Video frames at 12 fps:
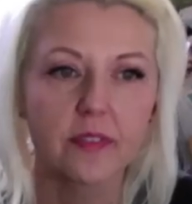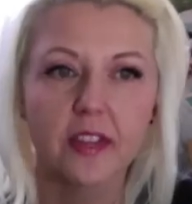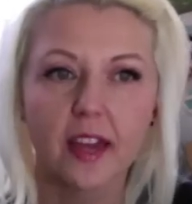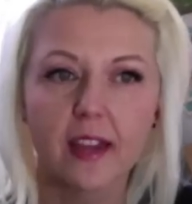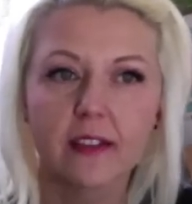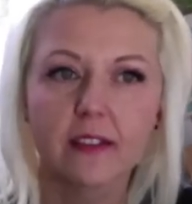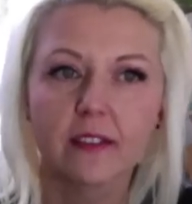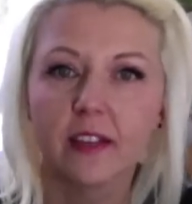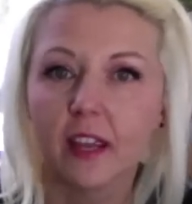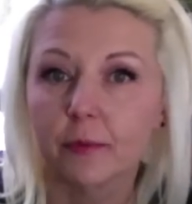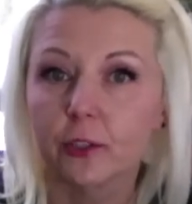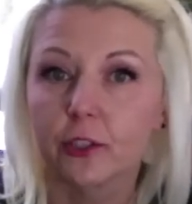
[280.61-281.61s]
then
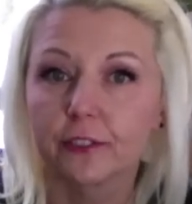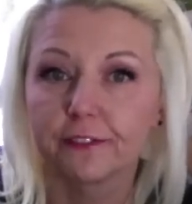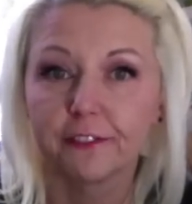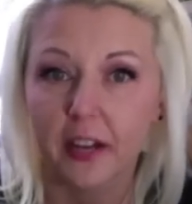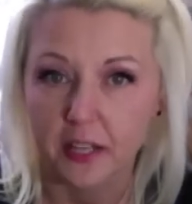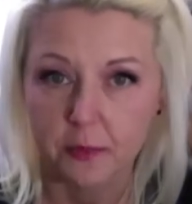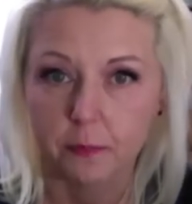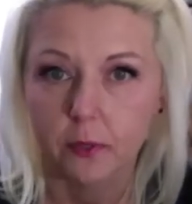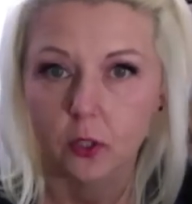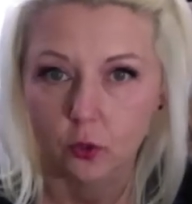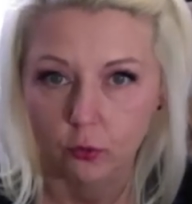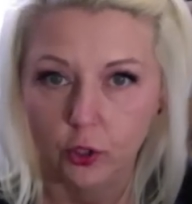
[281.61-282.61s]
neighborhood
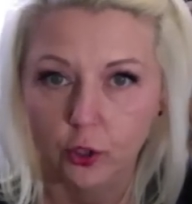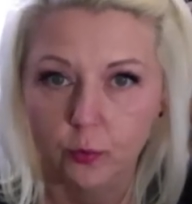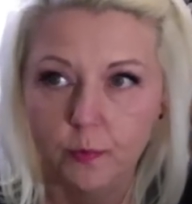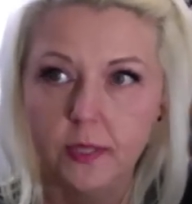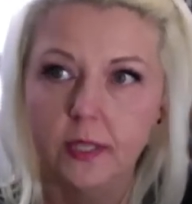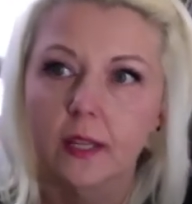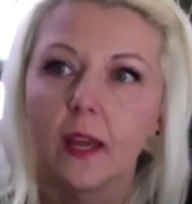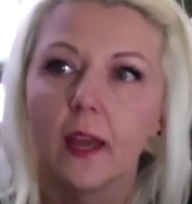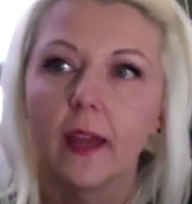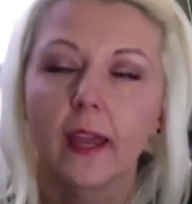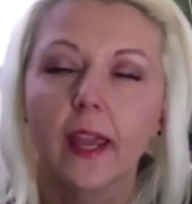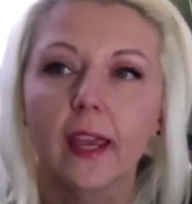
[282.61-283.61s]
Facebook groups,
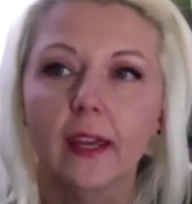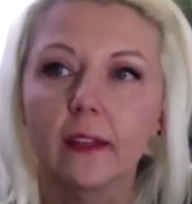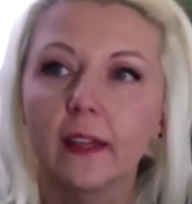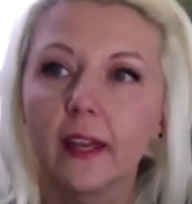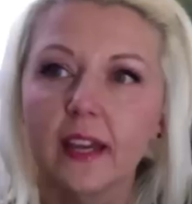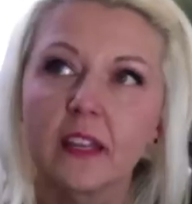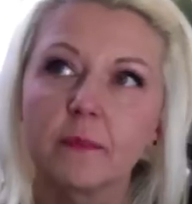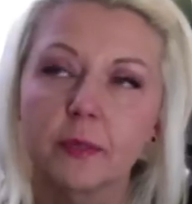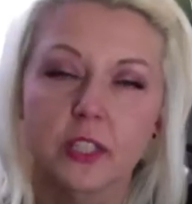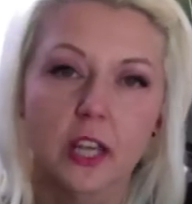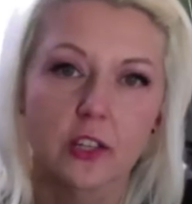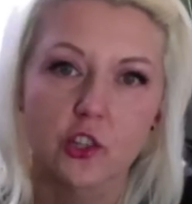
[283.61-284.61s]
and then
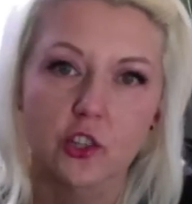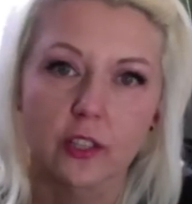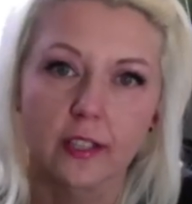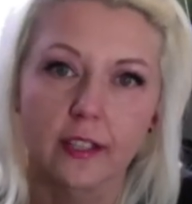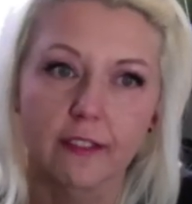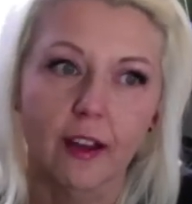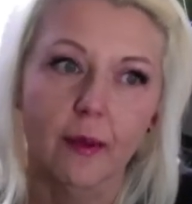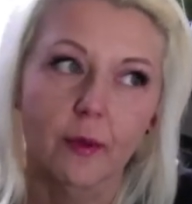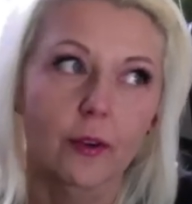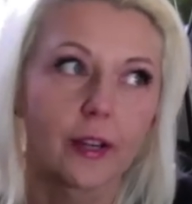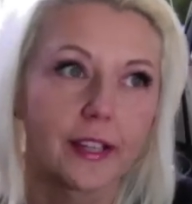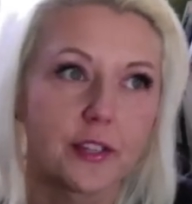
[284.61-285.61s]
potentially, if I'm
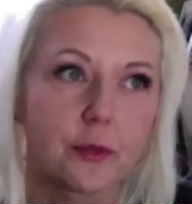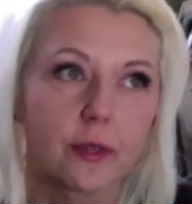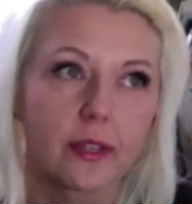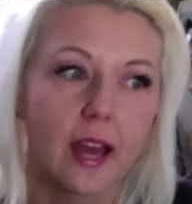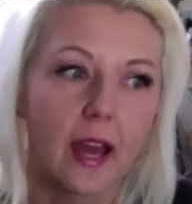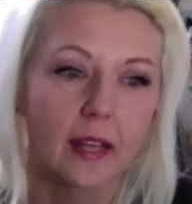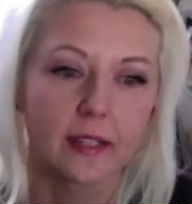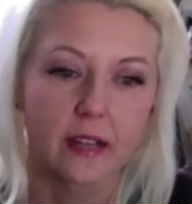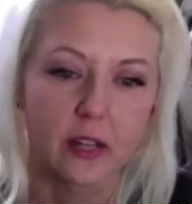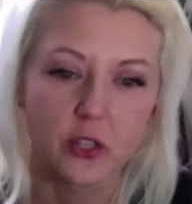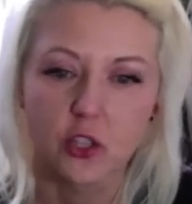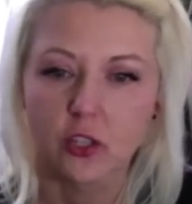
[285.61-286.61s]
already doing that, then
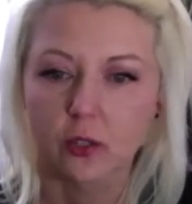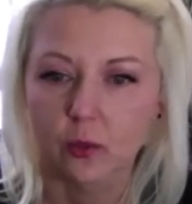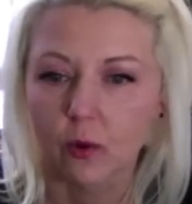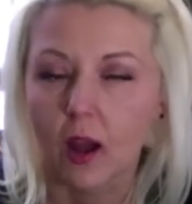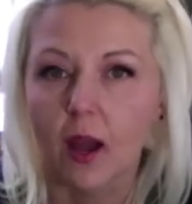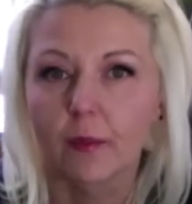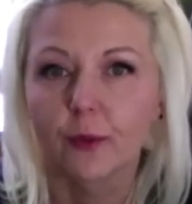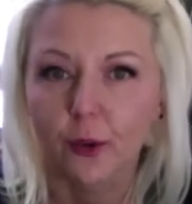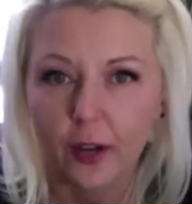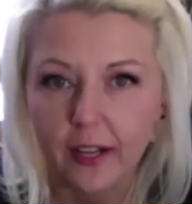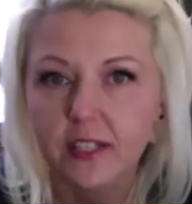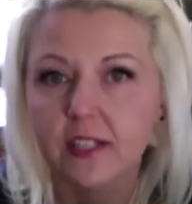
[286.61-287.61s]
I'll do
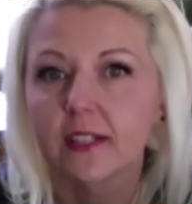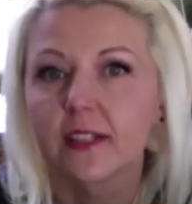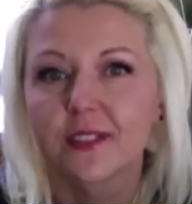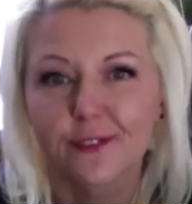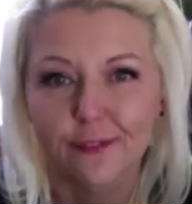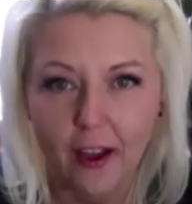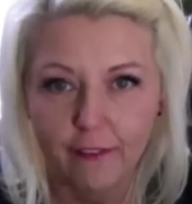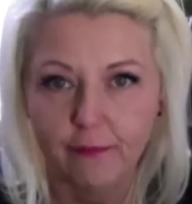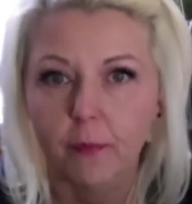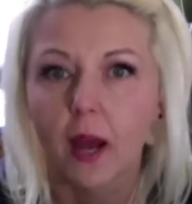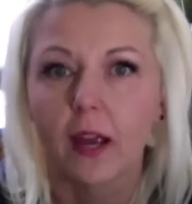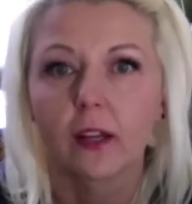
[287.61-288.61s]
Craigslist, 5
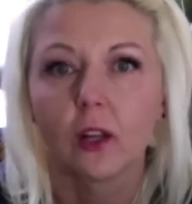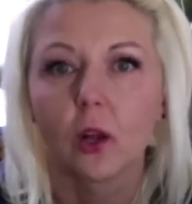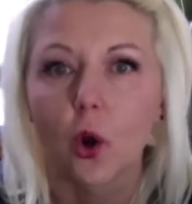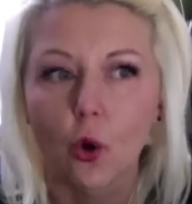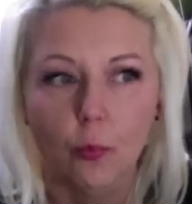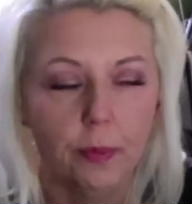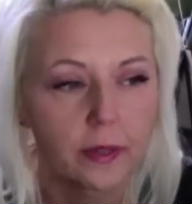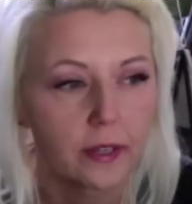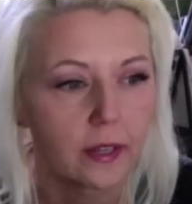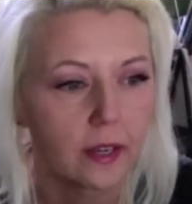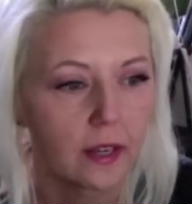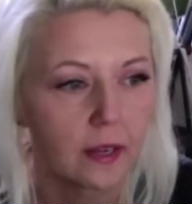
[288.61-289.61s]
Mile, Open,
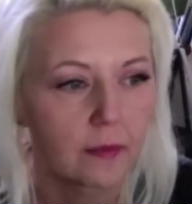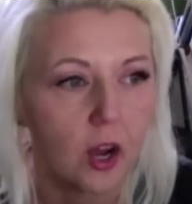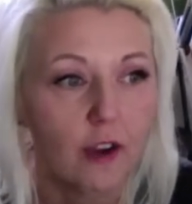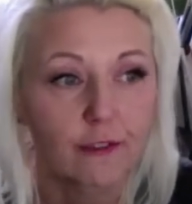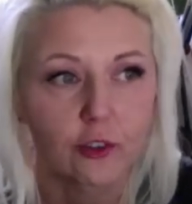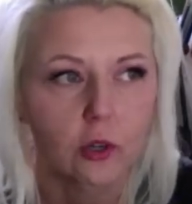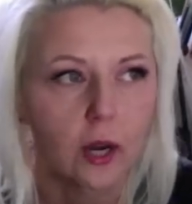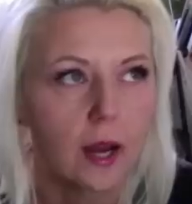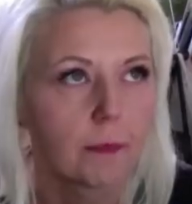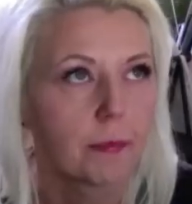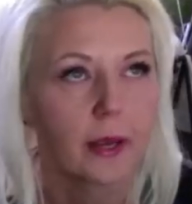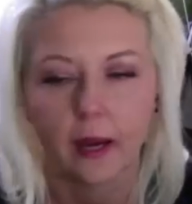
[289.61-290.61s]

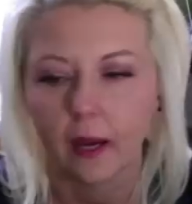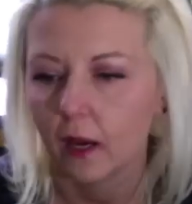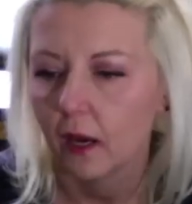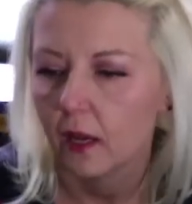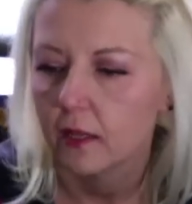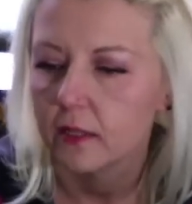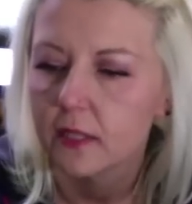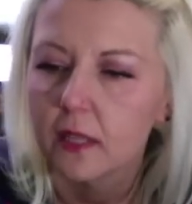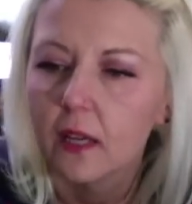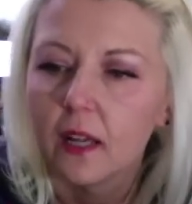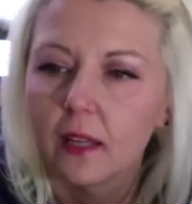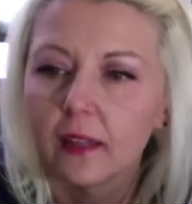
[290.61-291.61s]
OfferUp, and
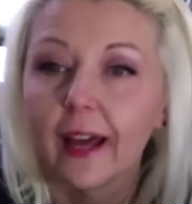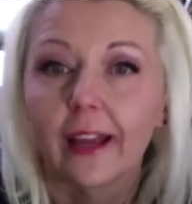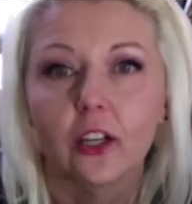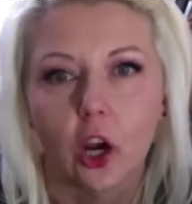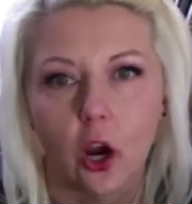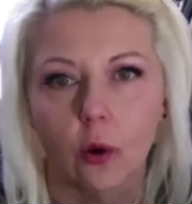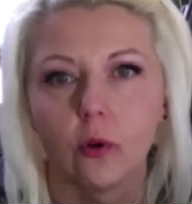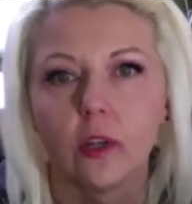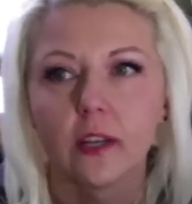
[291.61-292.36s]
Letgo.